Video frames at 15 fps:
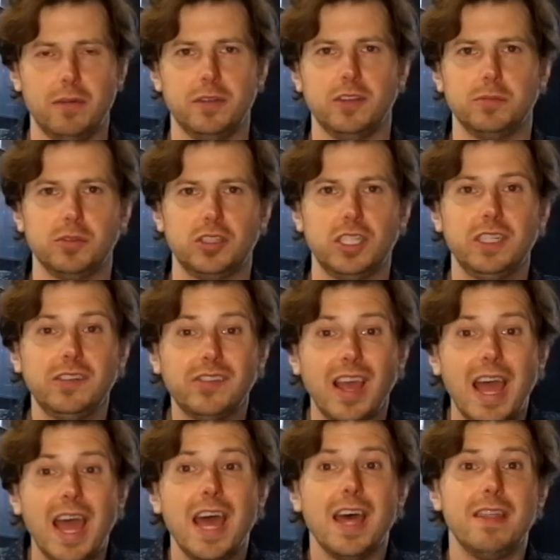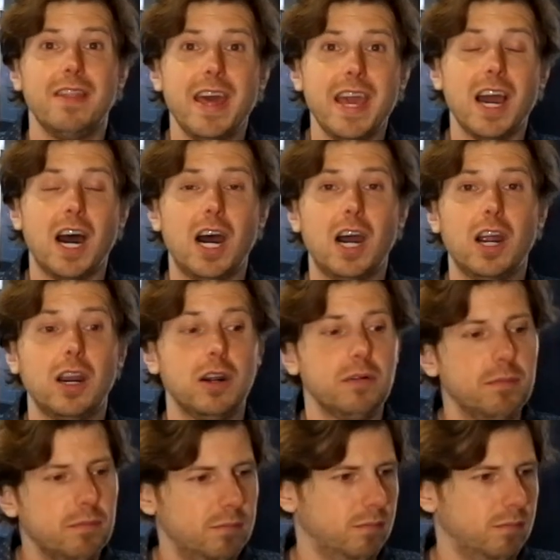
these machines, they are